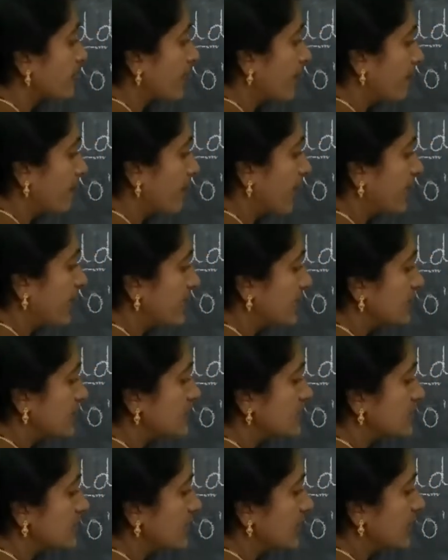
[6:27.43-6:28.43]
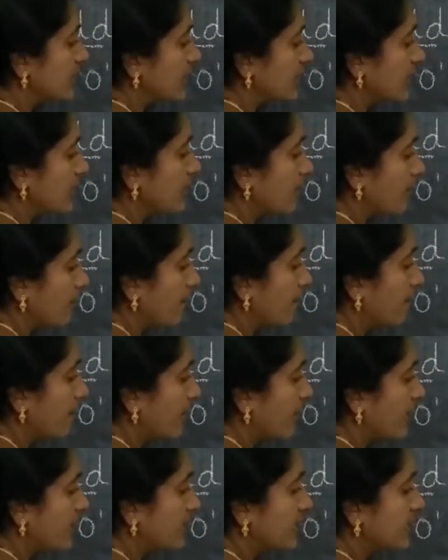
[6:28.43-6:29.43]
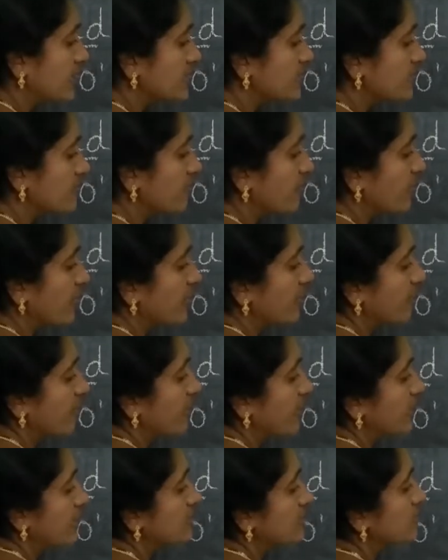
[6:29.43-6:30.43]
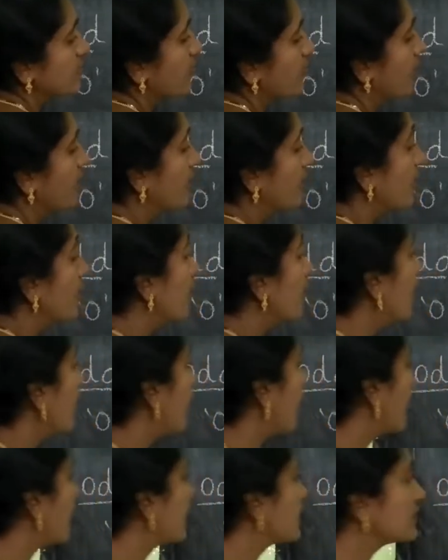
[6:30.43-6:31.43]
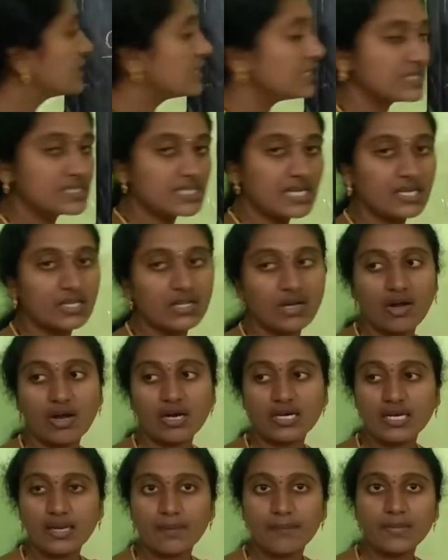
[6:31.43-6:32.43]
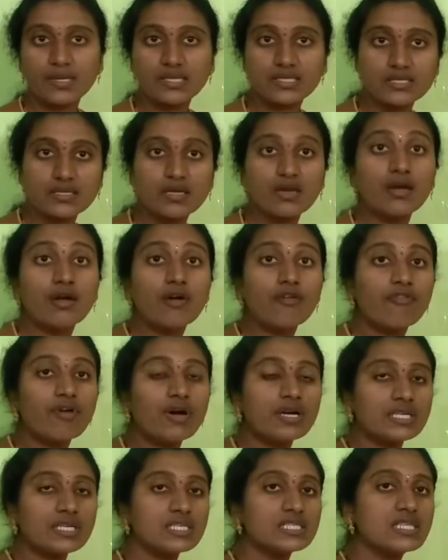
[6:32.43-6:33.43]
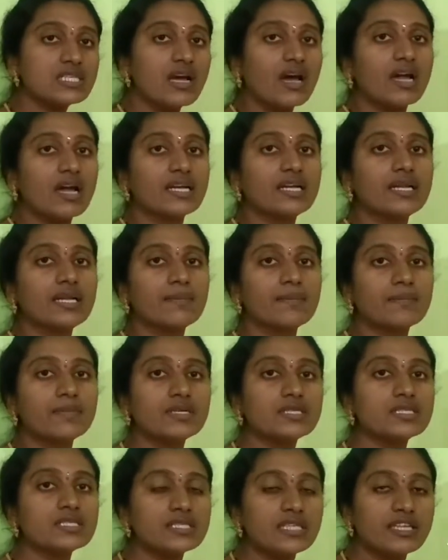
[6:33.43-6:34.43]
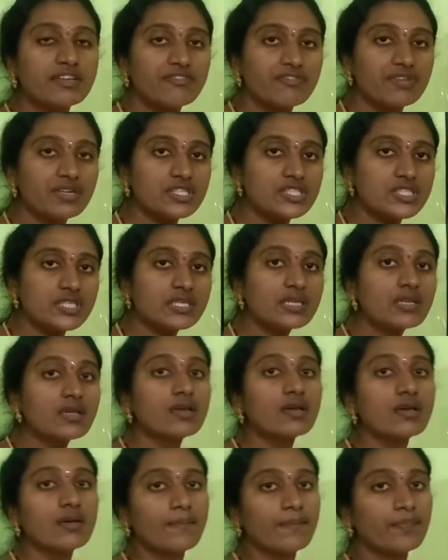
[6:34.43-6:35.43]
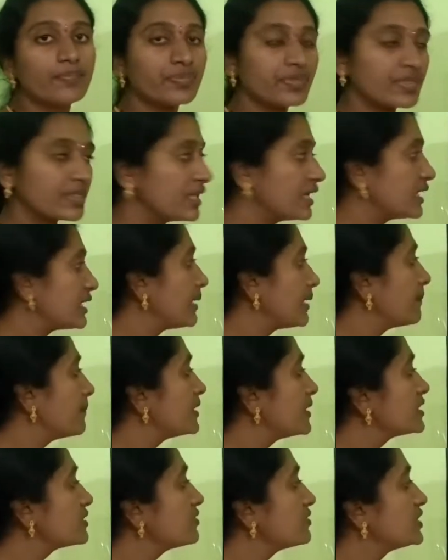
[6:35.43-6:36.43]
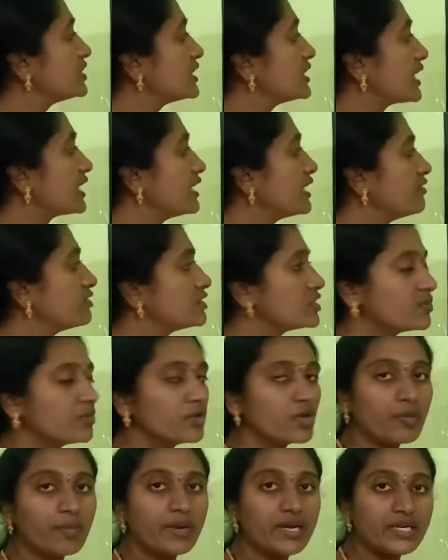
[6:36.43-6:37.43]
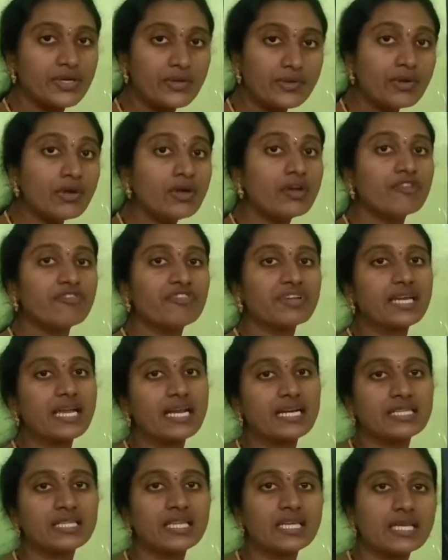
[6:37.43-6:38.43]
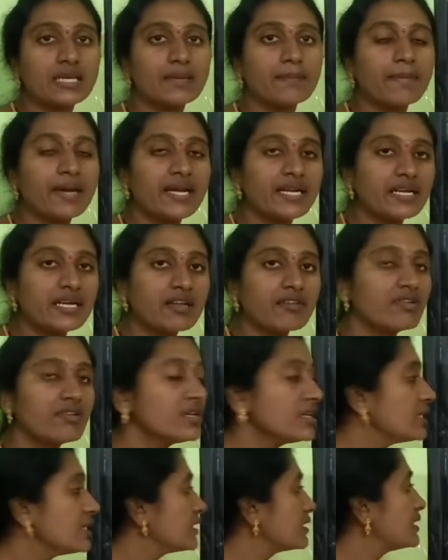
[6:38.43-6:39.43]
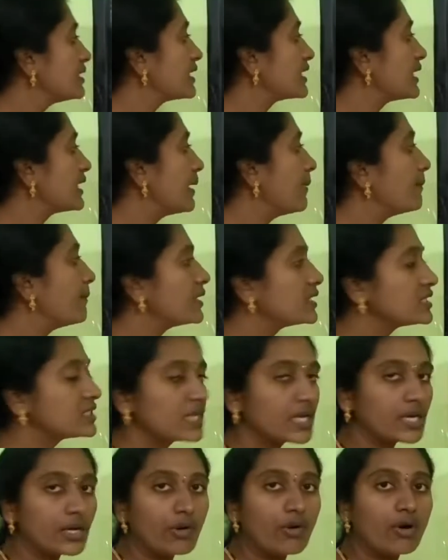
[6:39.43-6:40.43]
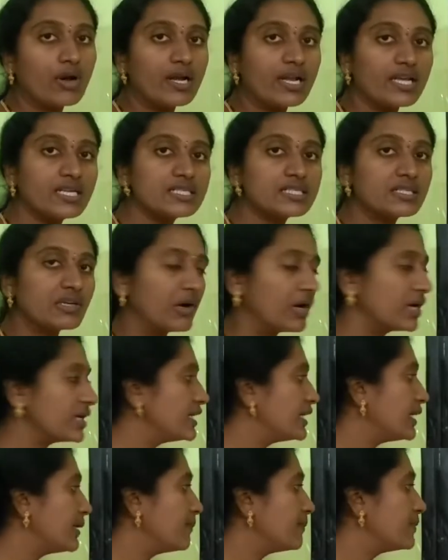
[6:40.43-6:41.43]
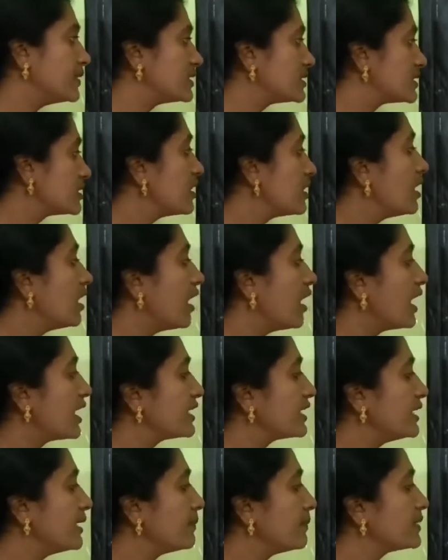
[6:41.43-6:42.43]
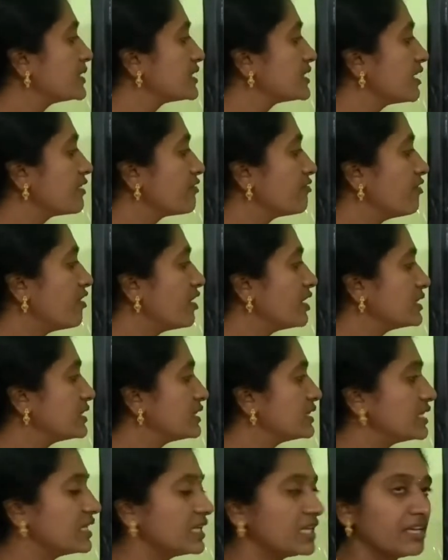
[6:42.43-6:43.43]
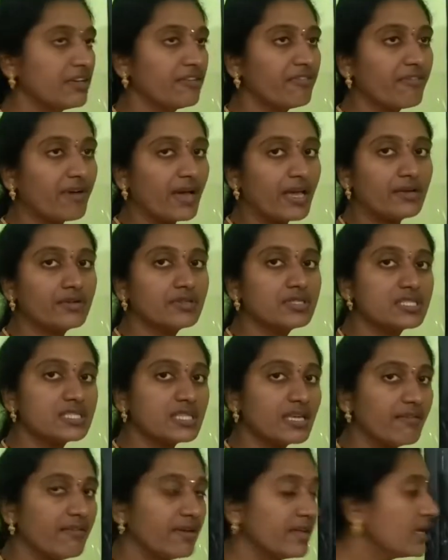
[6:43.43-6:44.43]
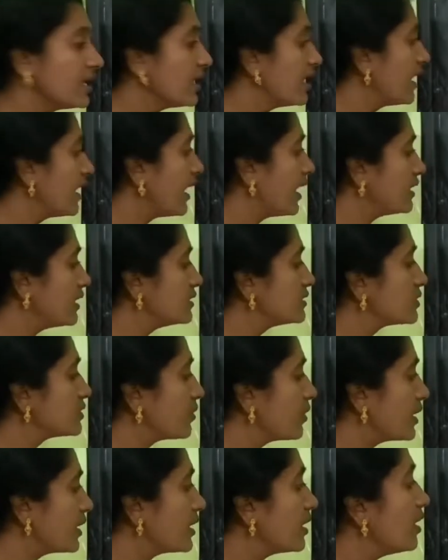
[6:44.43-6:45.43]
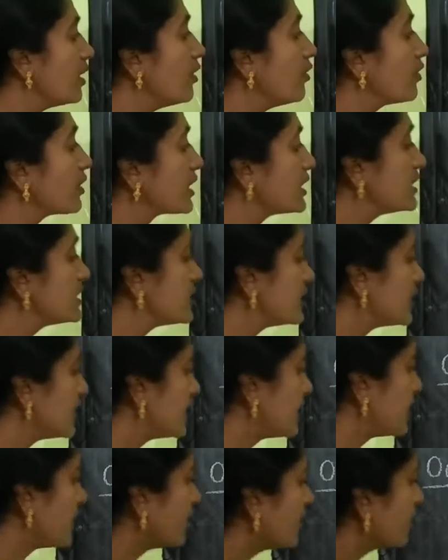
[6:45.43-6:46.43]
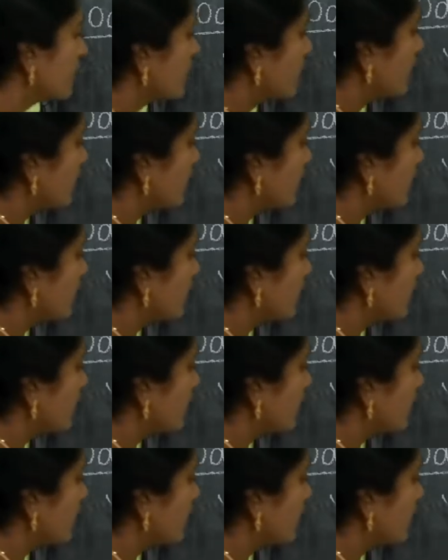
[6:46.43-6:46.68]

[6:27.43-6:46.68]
-3, -5 and so on. All these are the odd numbers. What is the odd numbers definition? The numbers which are divisible by 2, we get the remainder 1. That numbers are called as odd numbers. Odd numbers are 1, 3, 5, 7 and so on. Okay, see here.